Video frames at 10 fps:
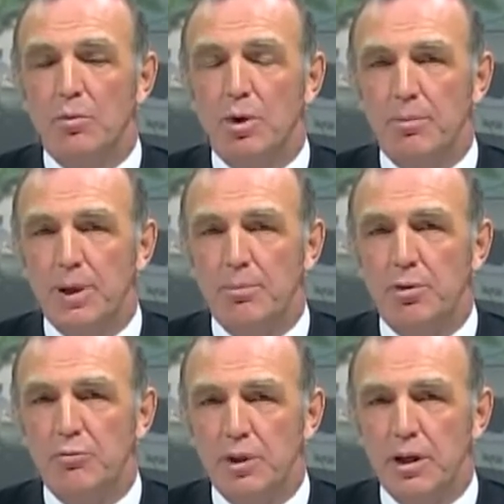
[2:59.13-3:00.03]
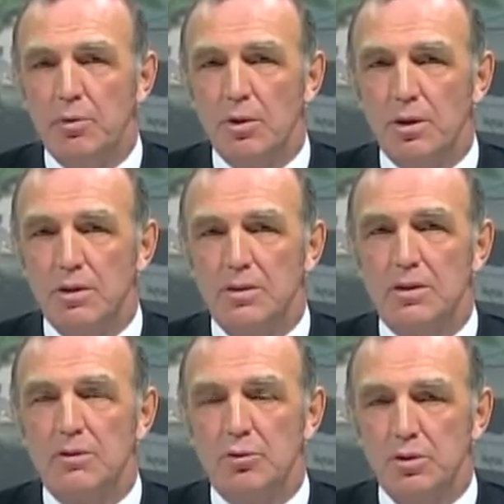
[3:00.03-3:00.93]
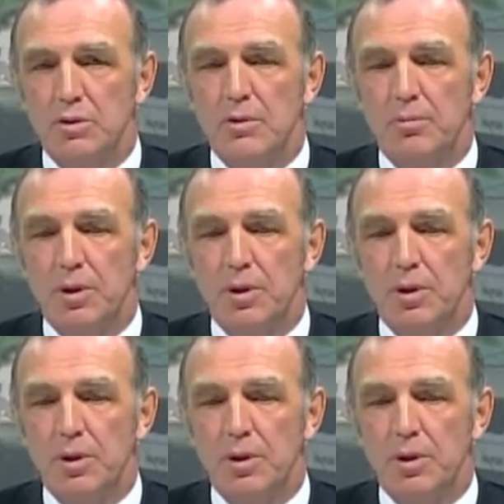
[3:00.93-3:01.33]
What people really want, the root of the